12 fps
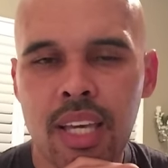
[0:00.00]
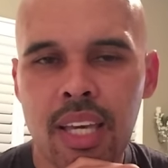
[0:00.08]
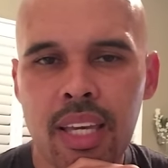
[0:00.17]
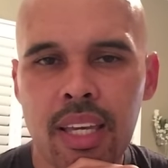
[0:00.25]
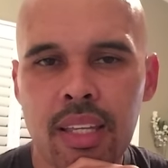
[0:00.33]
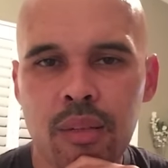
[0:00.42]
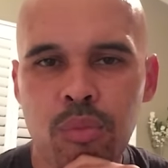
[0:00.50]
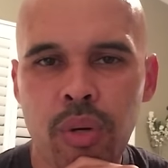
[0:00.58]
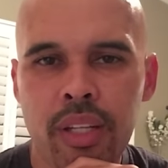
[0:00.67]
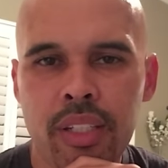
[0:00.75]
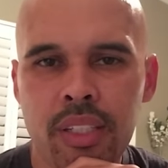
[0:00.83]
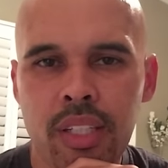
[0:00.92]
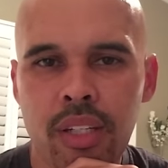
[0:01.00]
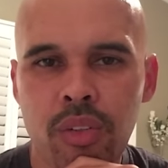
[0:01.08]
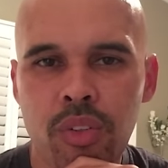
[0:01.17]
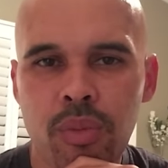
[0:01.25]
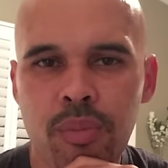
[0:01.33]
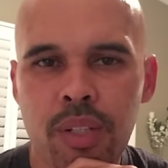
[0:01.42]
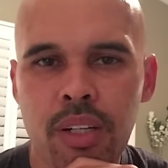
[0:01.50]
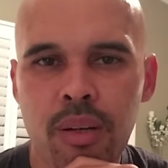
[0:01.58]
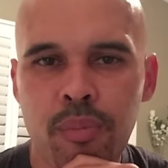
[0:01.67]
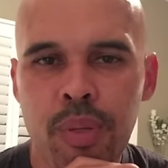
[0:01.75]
and Brandon Ingram.